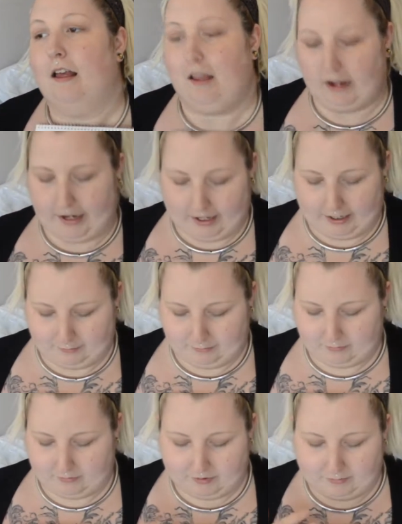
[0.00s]

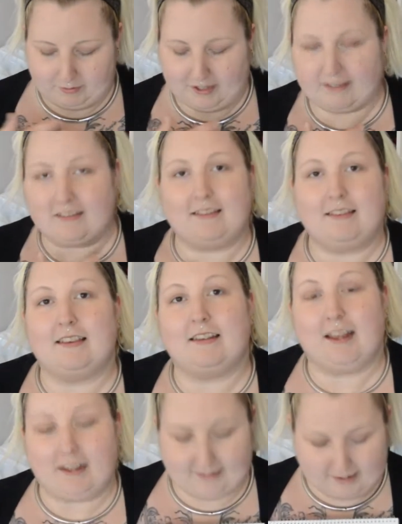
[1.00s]
Because this is the
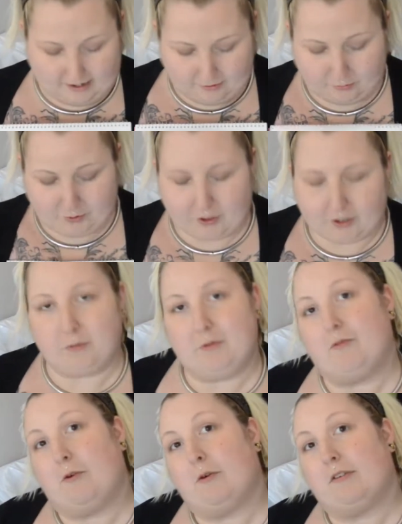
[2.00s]
textiles, we're not going to be
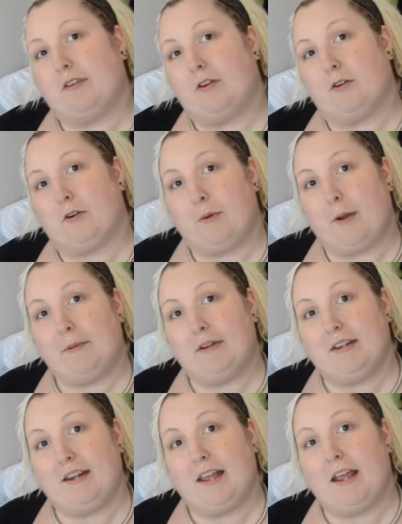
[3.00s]
focusing on her weapon
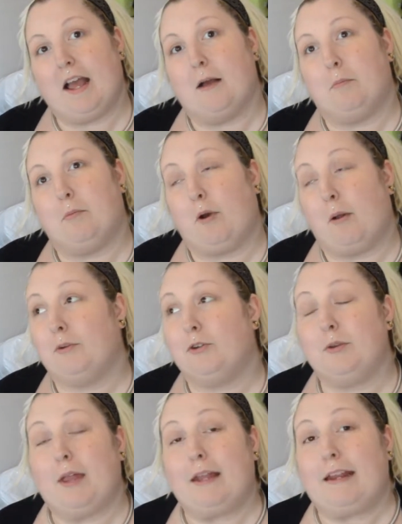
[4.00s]
today. I'll probably
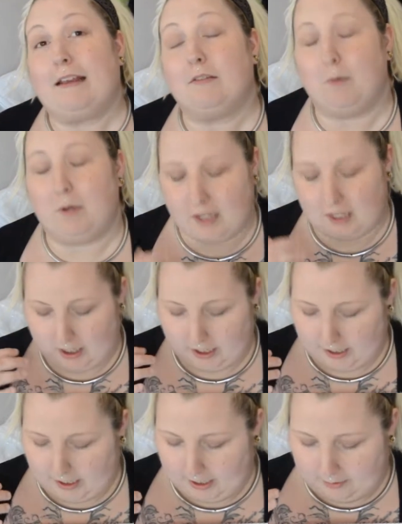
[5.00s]
do that next week,
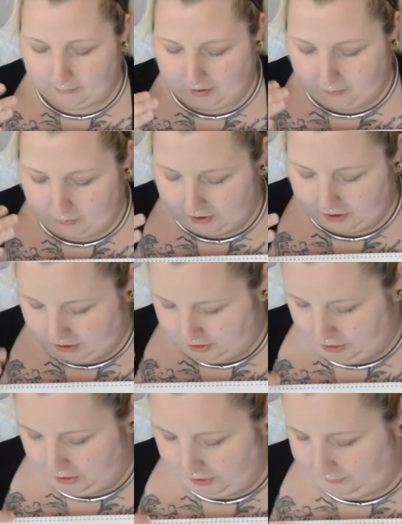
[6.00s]
but I wanted to
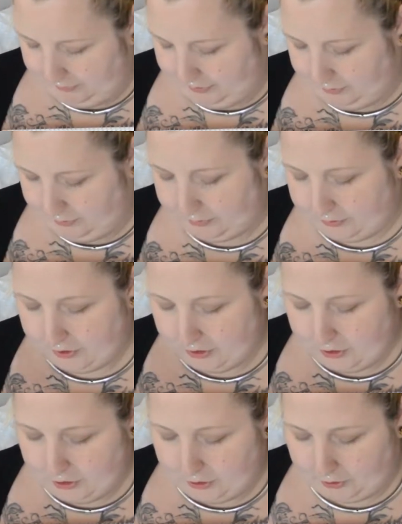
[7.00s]
talk about
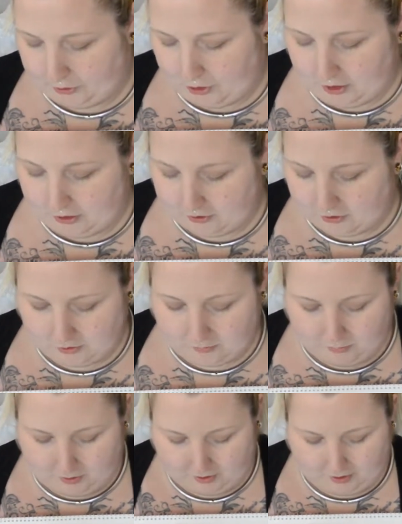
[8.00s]
her
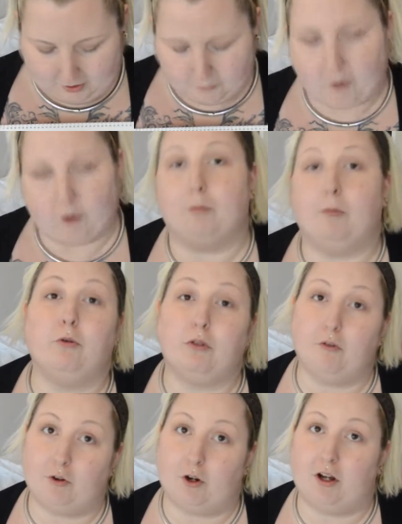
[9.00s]
costume, or both
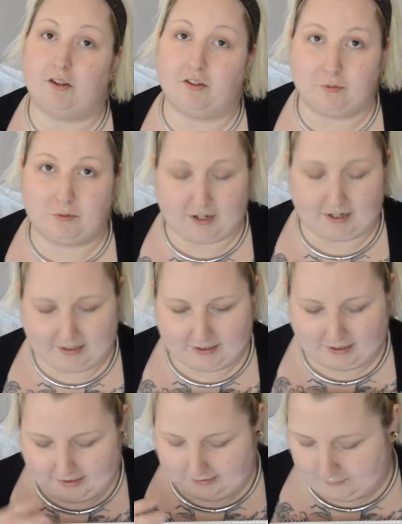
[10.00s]
of her costumes
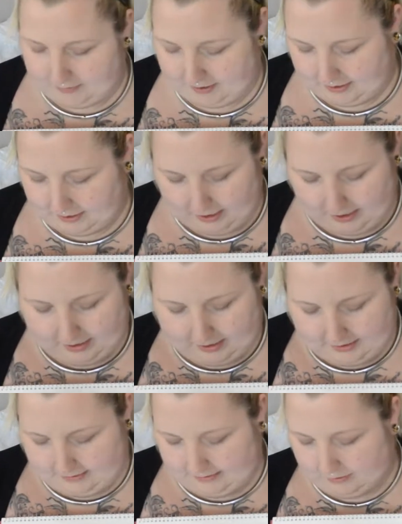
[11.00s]
technically, because
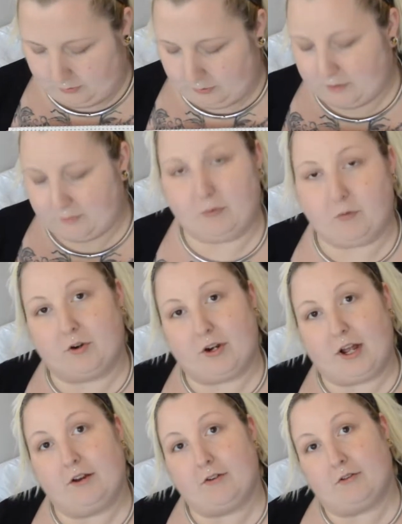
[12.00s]
this is going to be worn
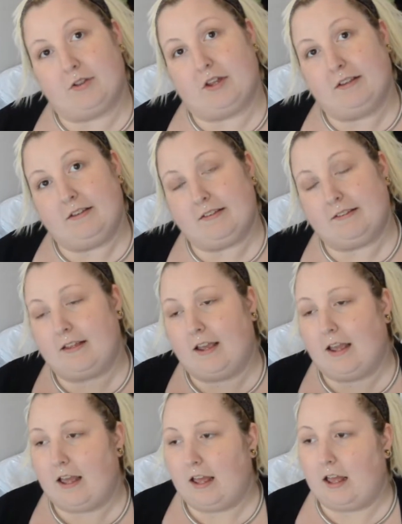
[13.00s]
under this,
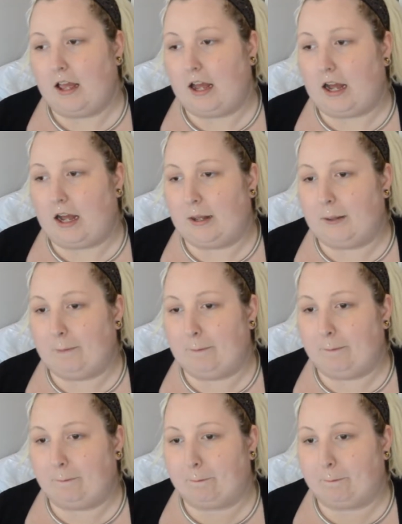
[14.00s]
and